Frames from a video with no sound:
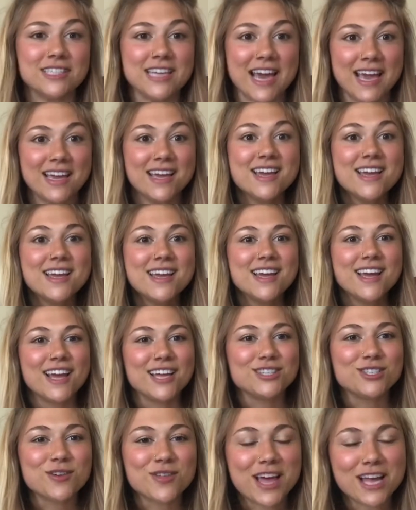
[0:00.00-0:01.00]
day.
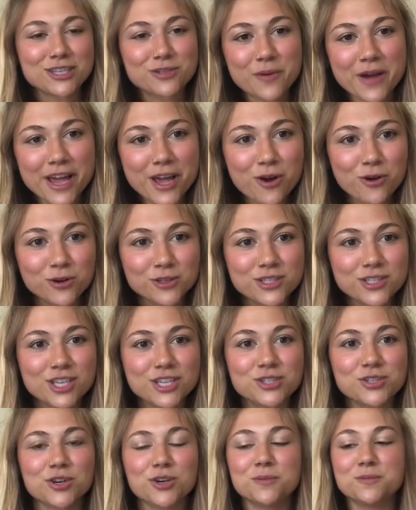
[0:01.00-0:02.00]
And so that's why I host
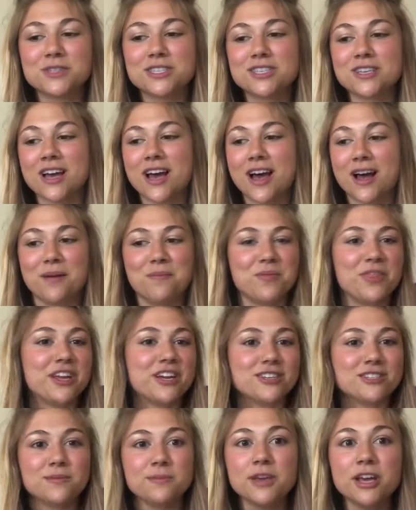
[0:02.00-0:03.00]
these groups.
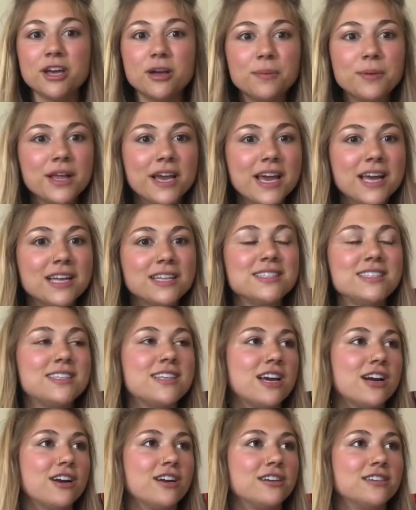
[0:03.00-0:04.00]
There's meal plans,
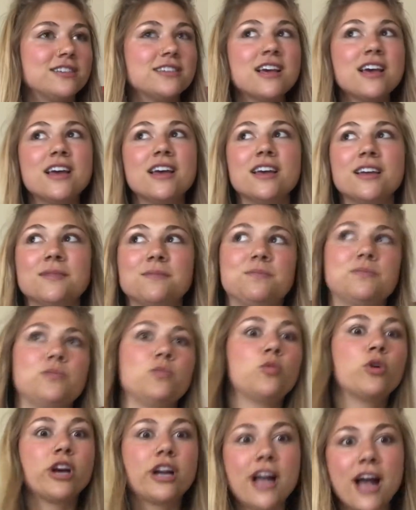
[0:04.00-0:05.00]
there's
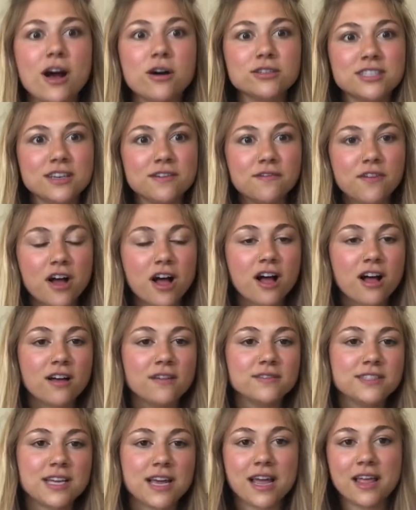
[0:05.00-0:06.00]
workouts
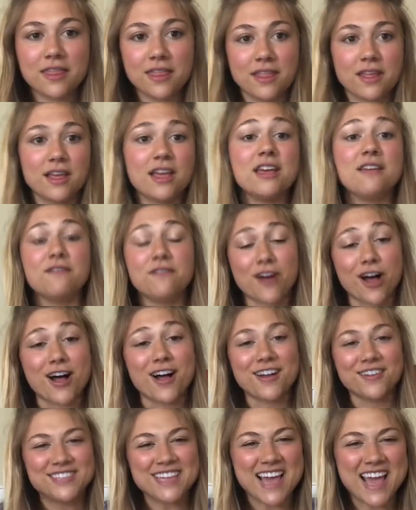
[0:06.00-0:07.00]
involved,
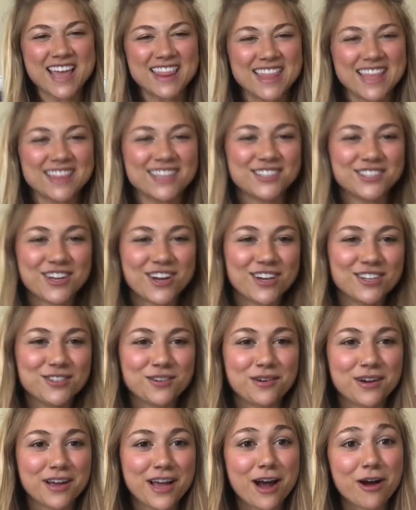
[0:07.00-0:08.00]
and then there's
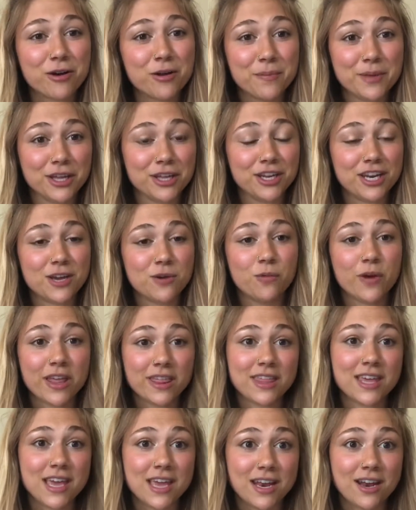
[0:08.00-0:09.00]
also accountability
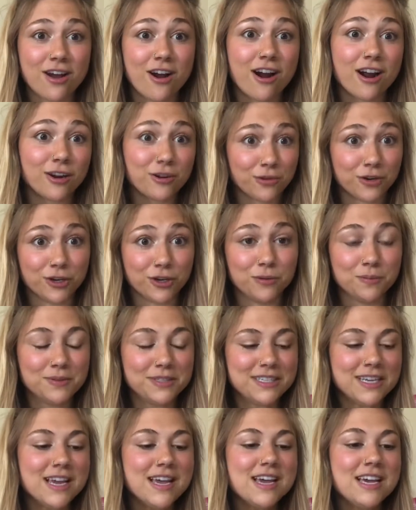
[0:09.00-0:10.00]
within our
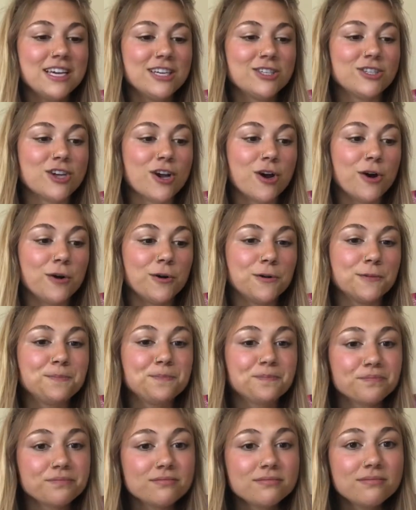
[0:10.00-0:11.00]
groups. So